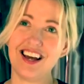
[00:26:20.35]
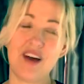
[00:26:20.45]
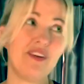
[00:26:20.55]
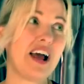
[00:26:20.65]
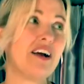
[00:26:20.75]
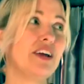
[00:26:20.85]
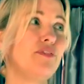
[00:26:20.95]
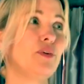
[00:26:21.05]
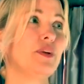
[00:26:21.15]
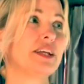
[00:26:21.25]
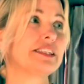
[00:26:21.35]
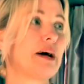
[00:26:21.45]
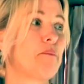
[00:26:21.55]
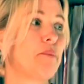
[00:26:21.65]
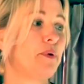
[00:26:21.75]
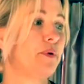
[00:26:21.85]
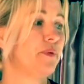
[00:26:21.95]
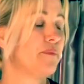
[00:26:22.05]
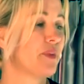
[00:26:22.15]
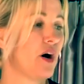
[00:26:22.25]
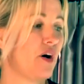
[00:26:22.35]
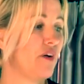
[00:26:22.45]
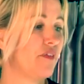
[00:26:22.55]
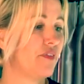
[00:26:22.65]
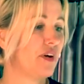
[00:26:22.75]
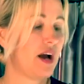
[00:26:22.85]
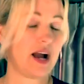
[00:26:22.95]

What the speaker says: I mean, I'll give you an example of,